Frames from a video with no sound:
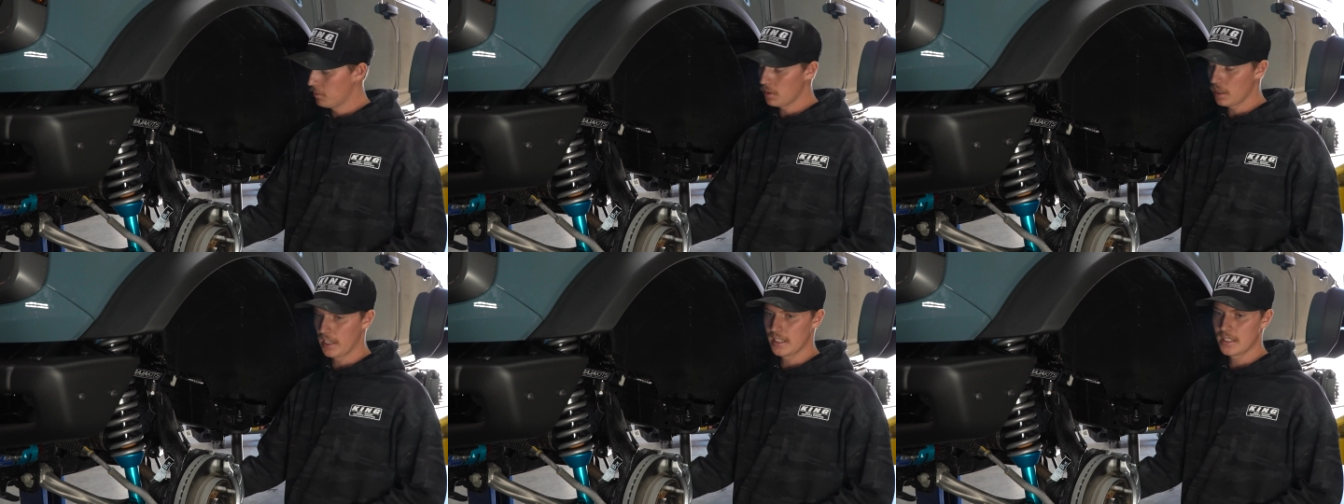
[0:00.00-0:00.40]

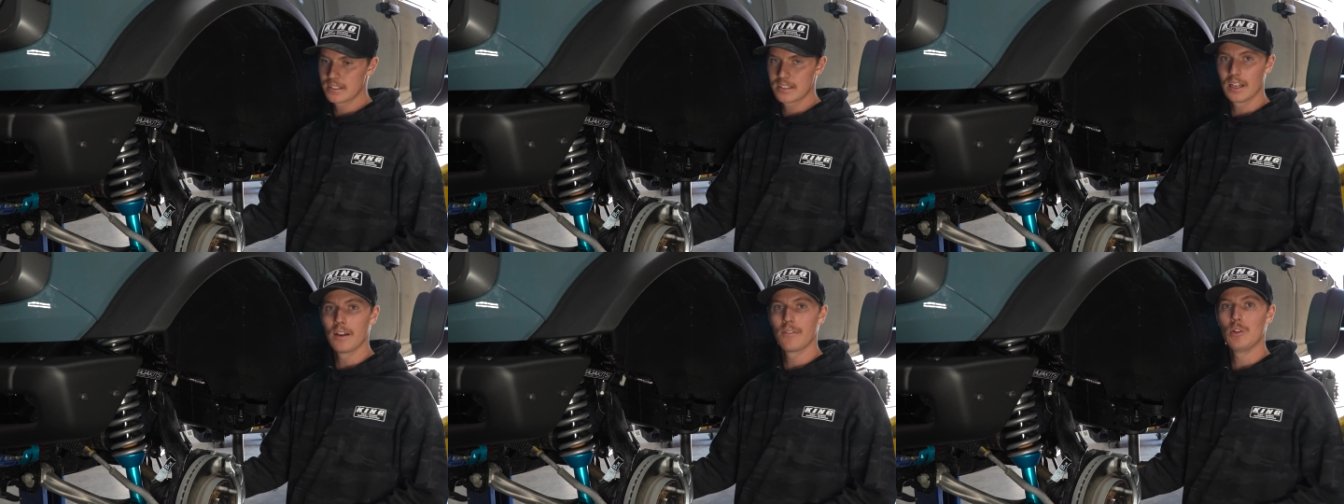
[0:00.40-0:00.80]
Like
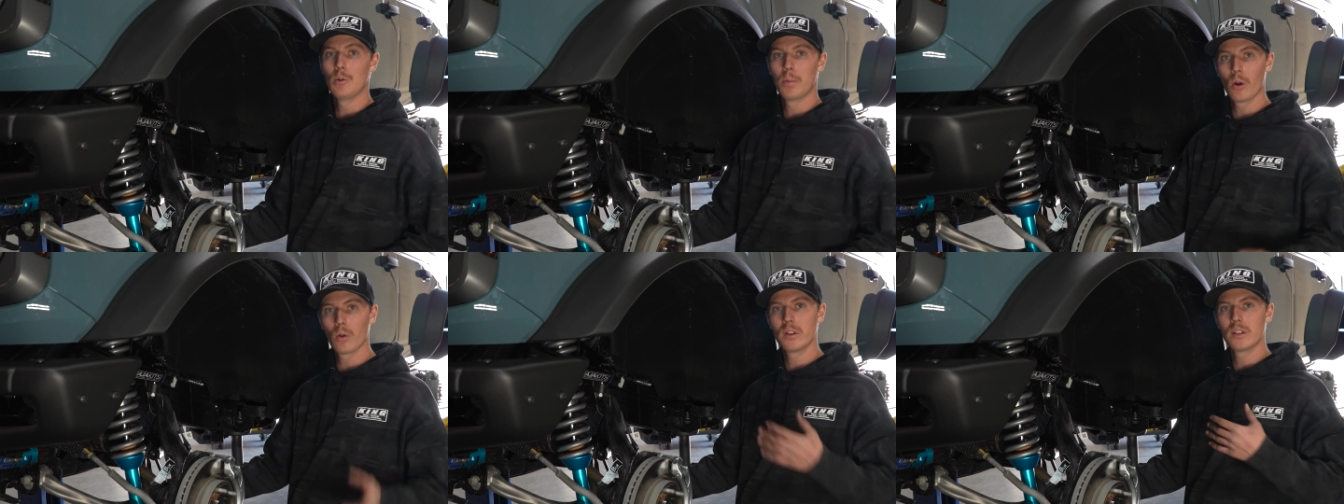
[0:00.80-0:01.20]
say if you
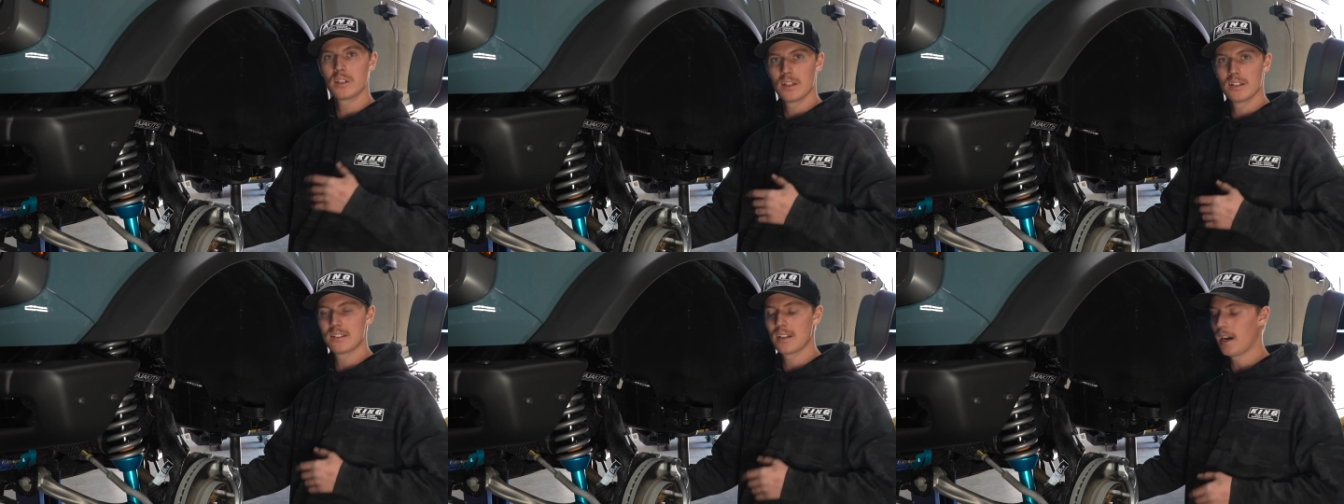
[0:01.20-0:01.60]
pulled it
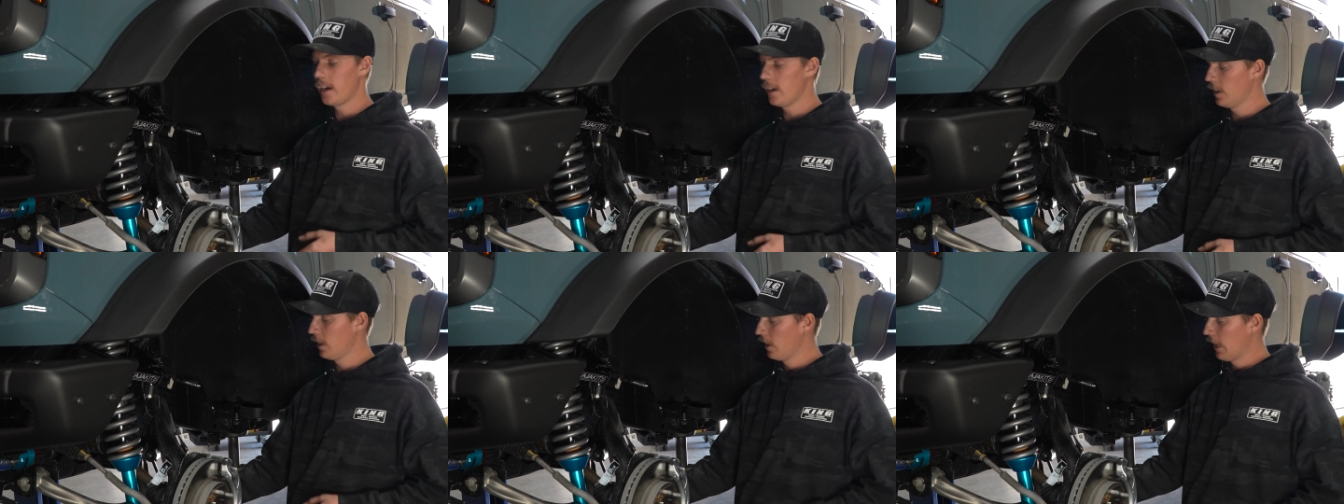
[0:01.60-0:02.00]
to the
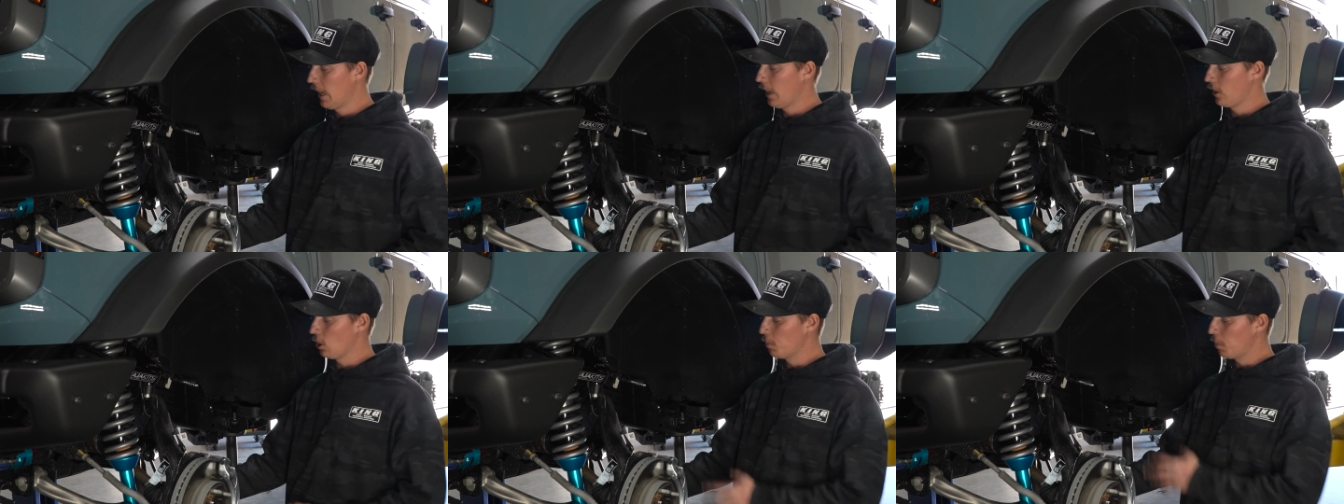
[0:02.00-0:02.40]
side
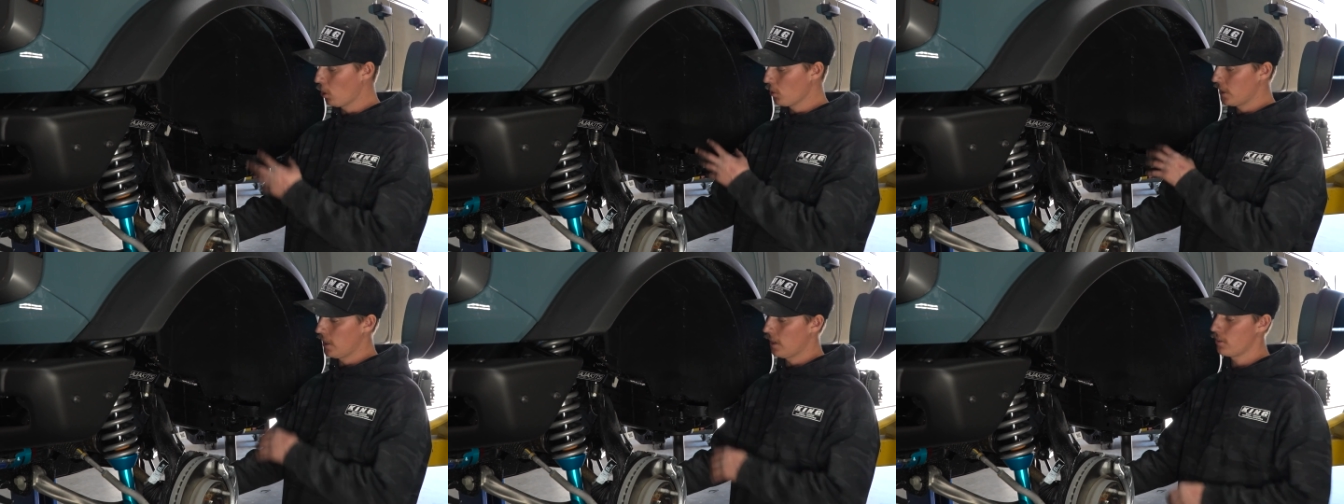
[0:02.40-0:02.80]
and you
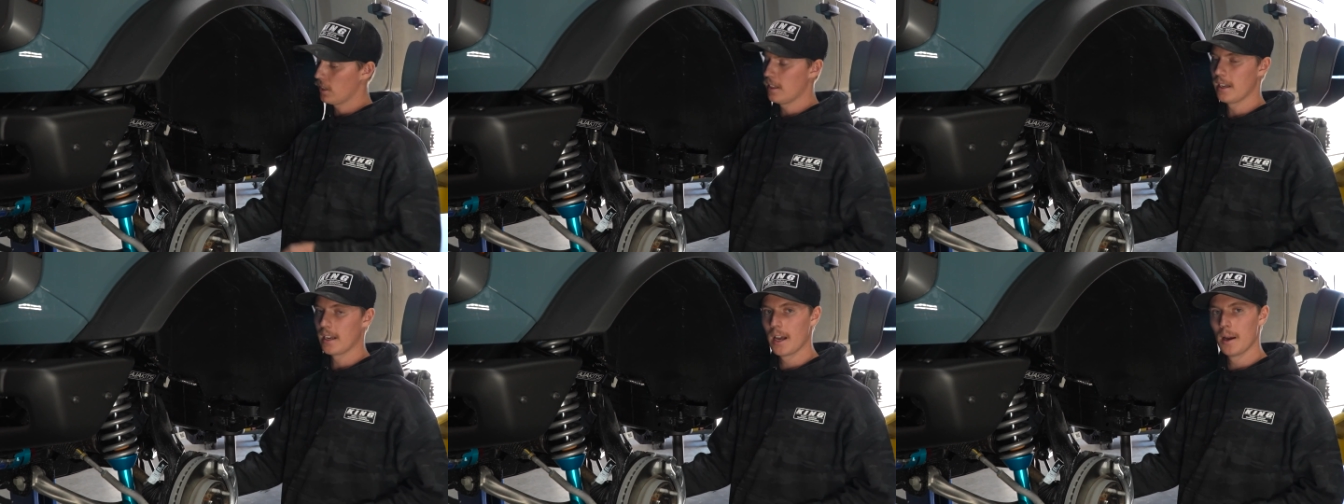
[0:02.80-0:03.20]
bolted
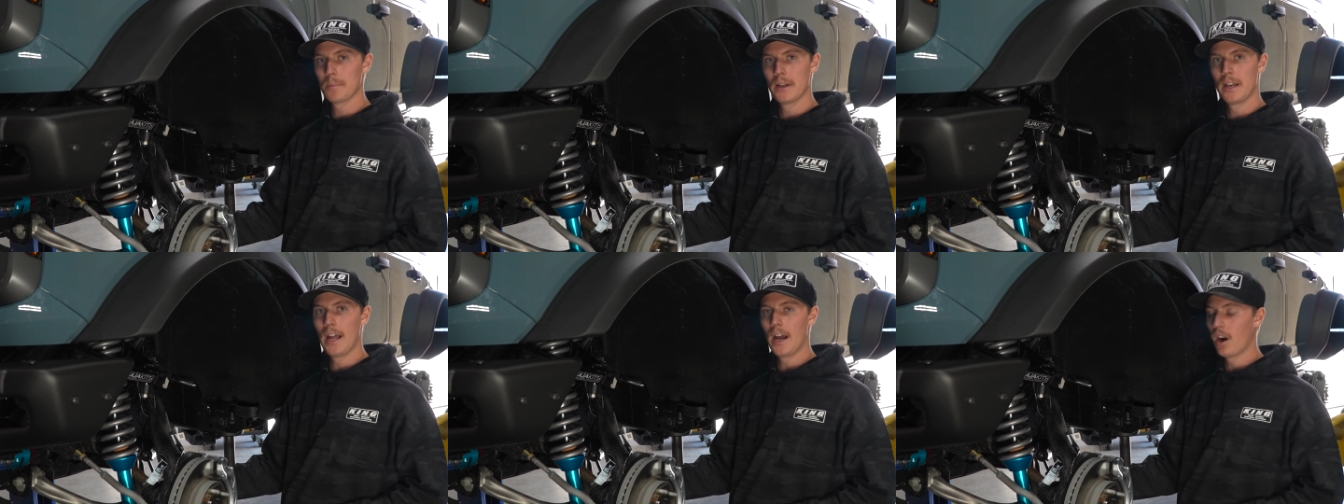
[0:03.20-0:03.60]
everything up,
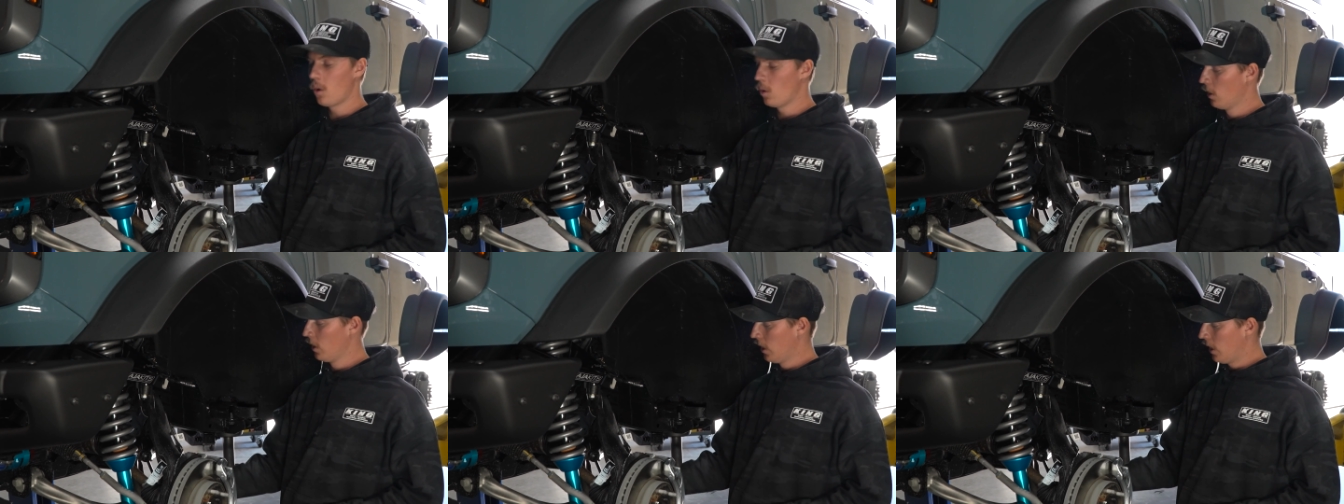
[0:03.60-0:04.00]
and now